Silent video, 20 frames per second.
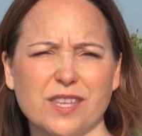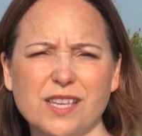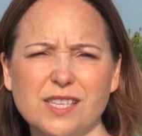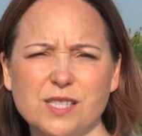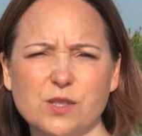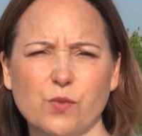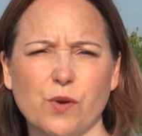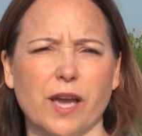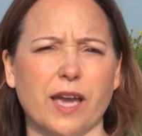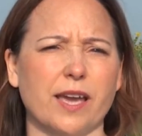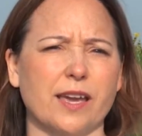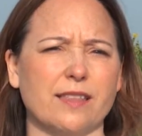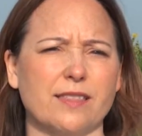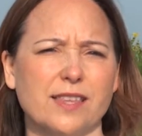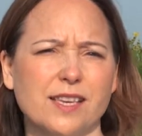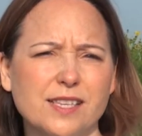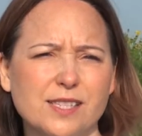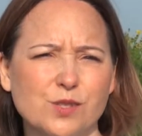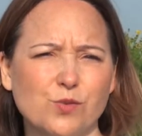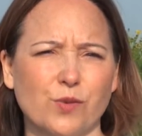this way,
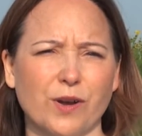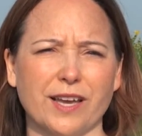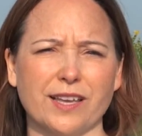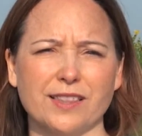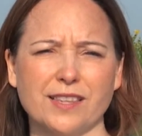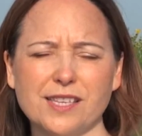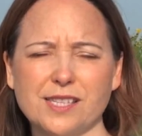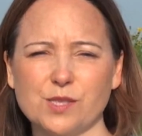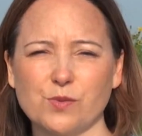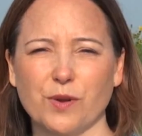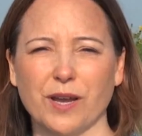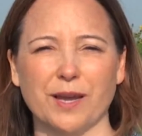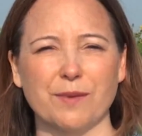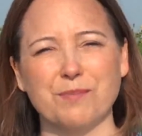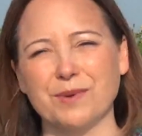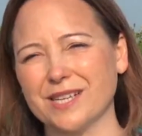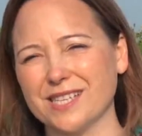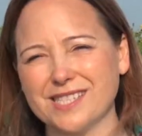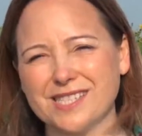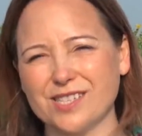this way, this way,
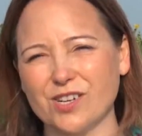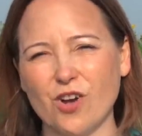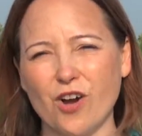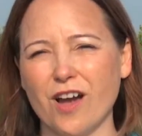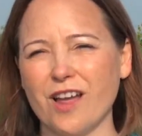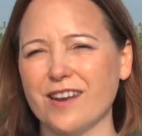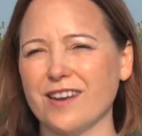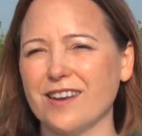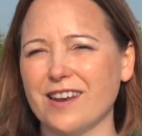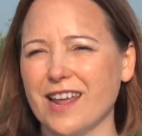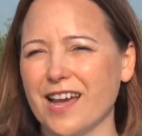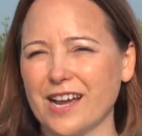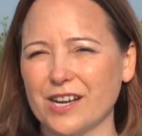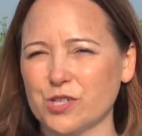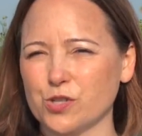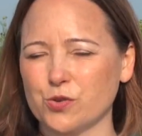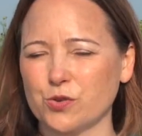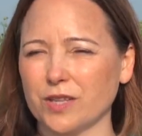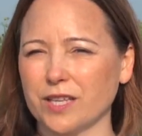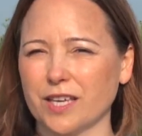but it's not
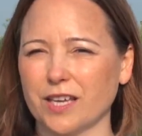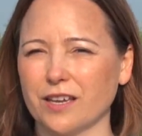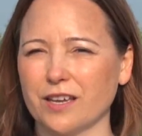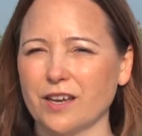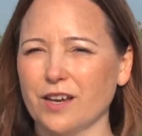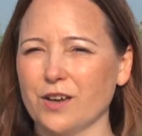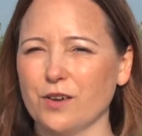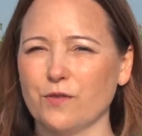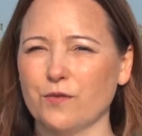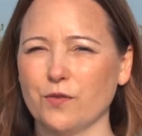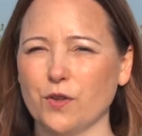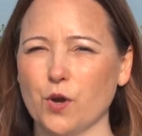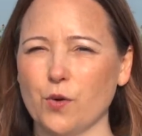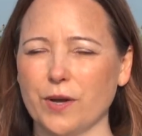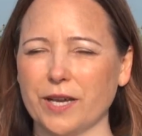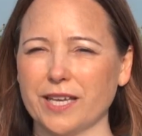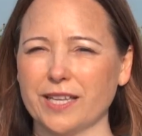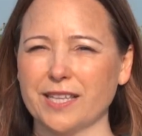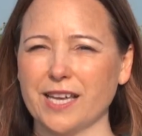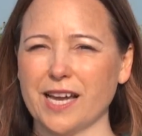naturally
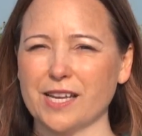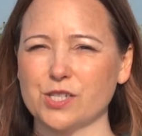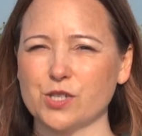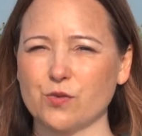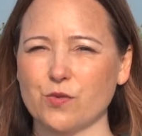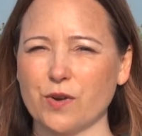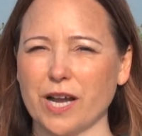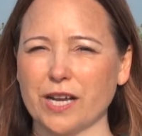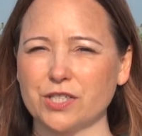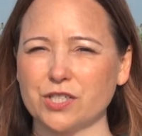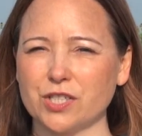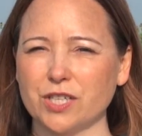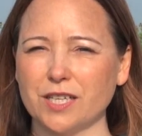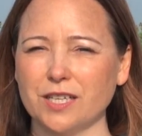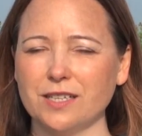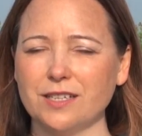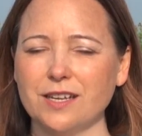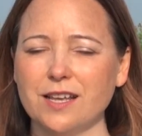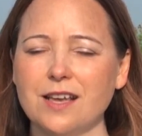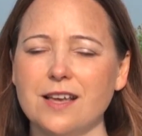flowing in that direction,